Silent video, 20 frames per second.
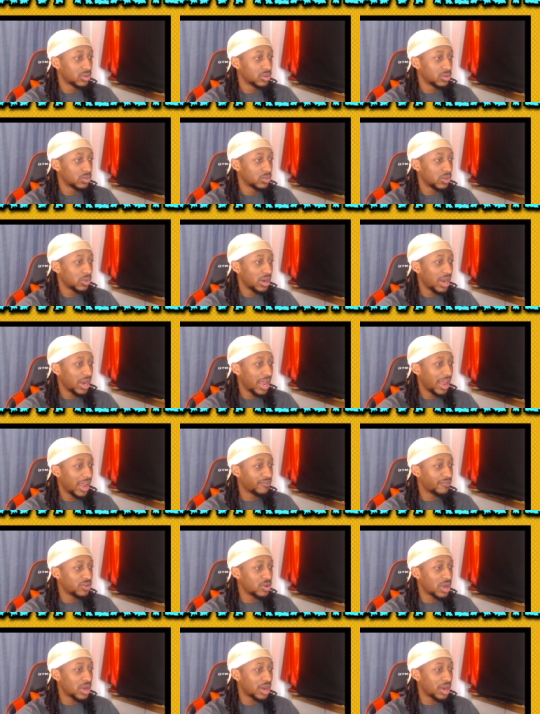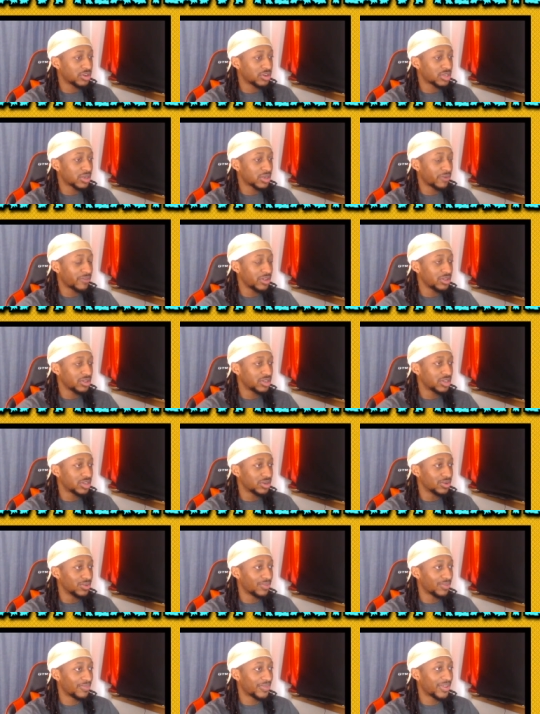What have you gotten yourself
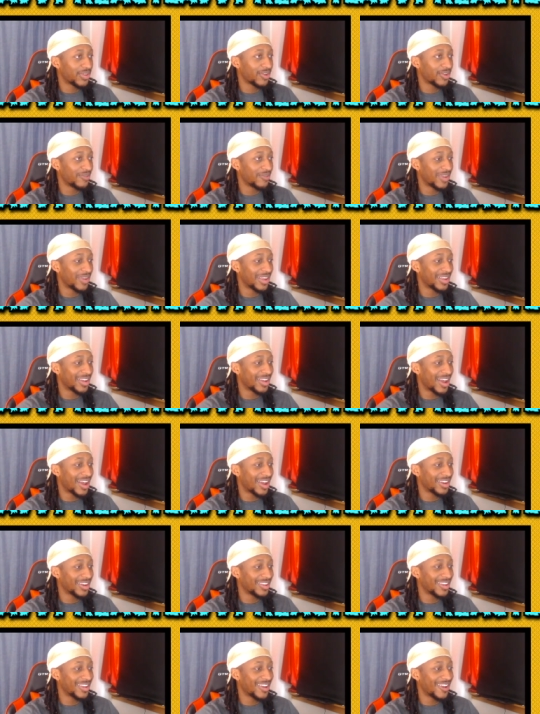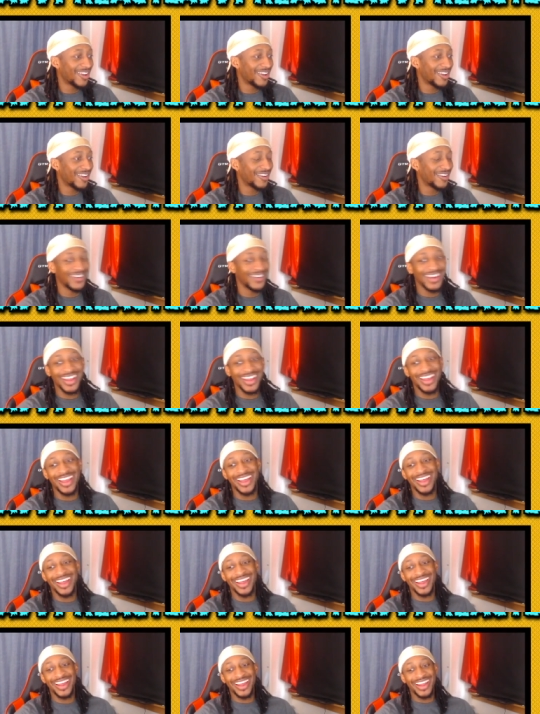into? Oh my god, yo.
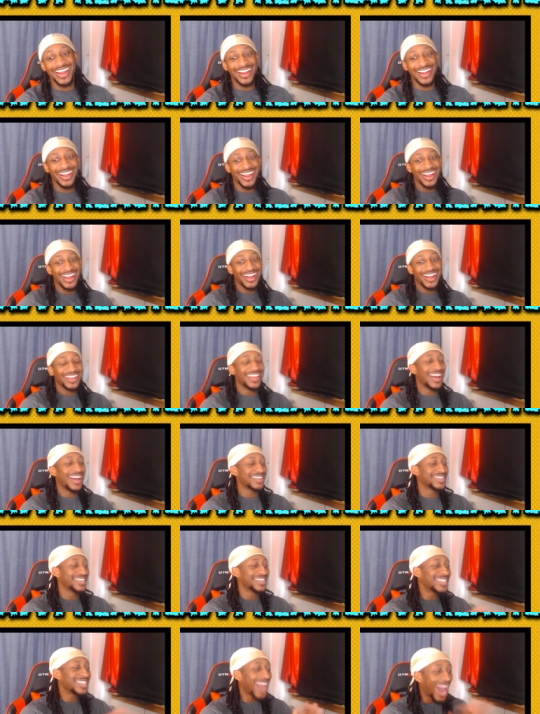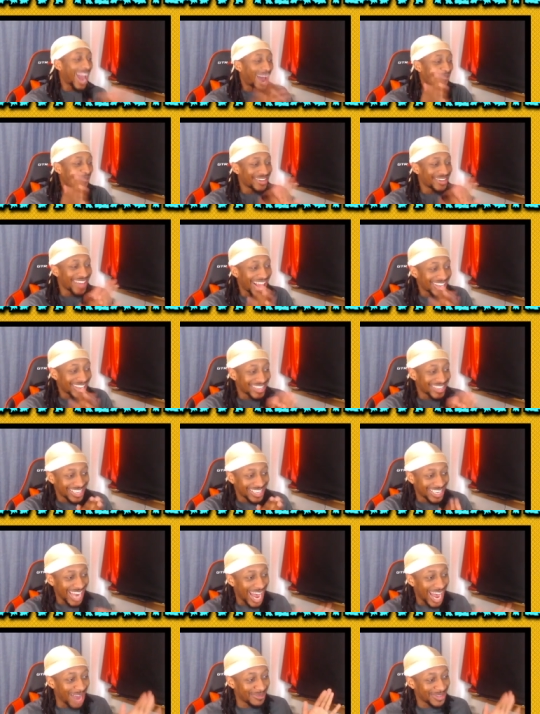That's the chapter, that's the
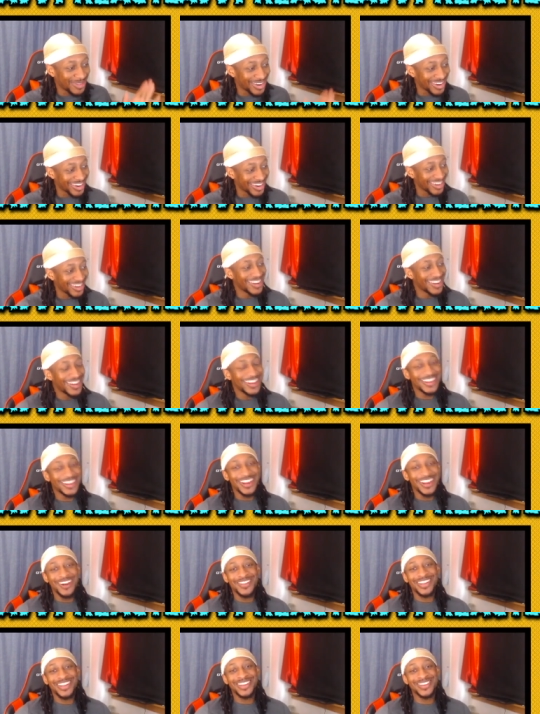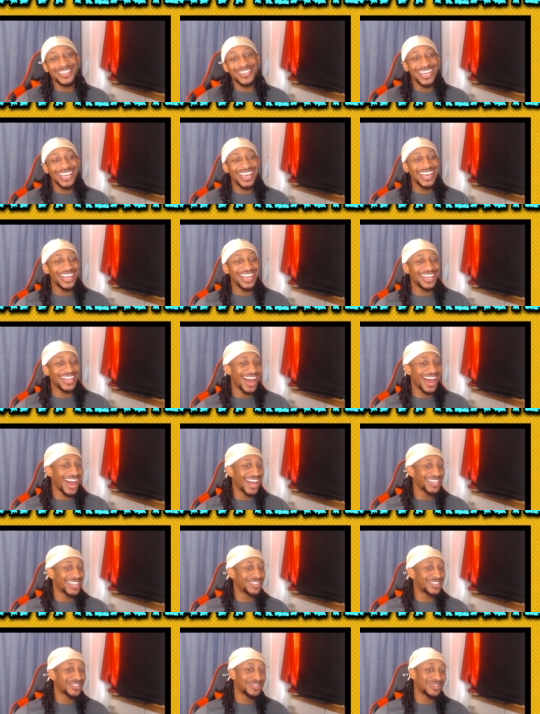chapter. Yo, this is heat,
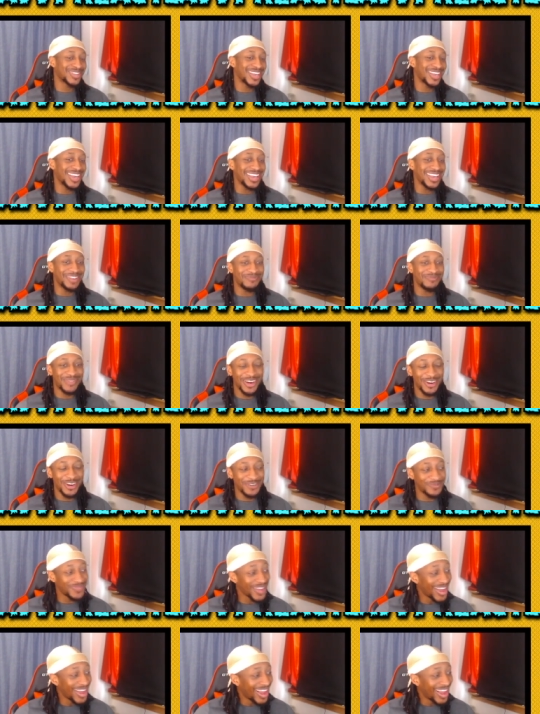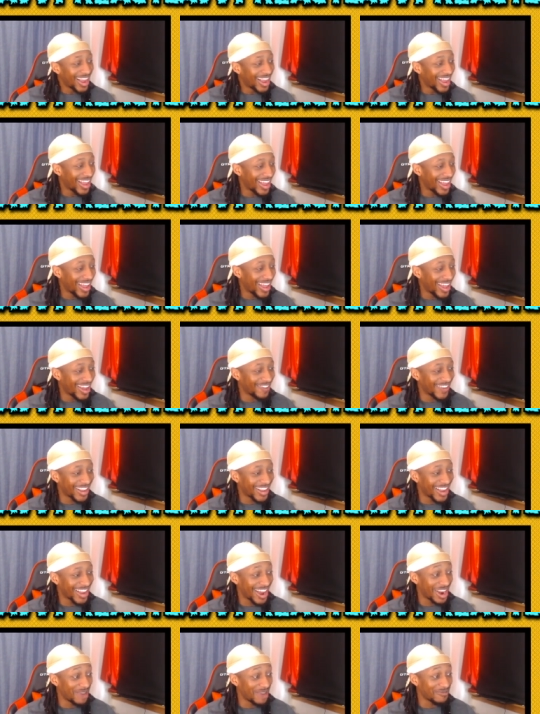guys. This was heat, bro. Oh my
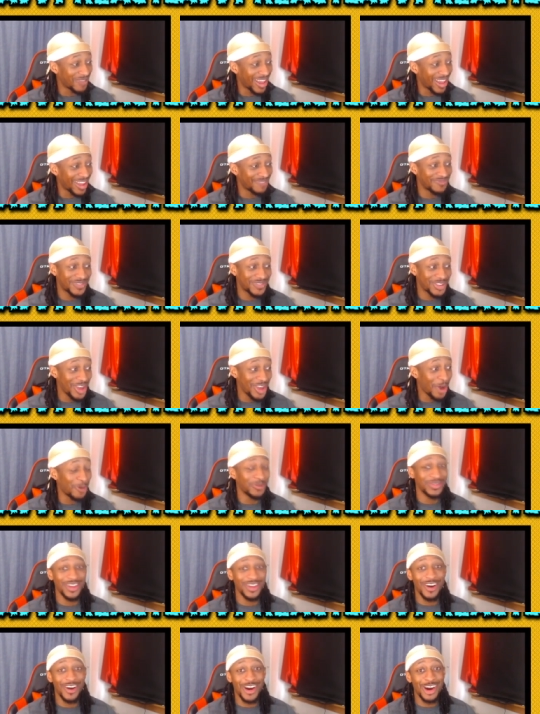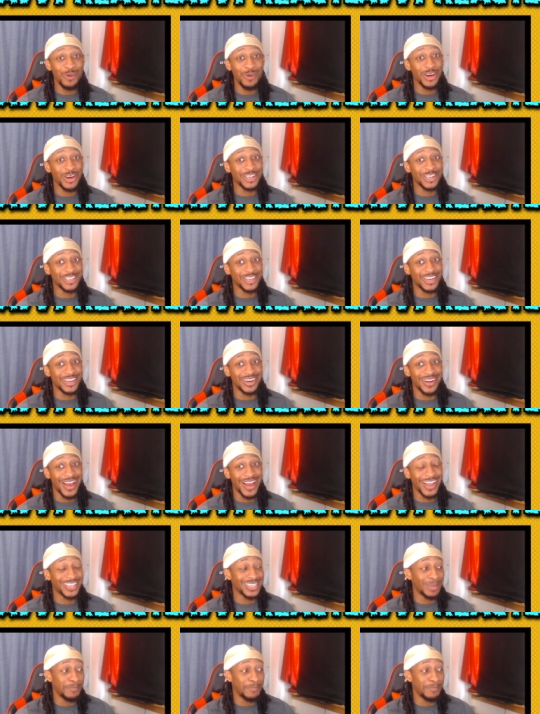god, I'm yo, the artwork is looking nice.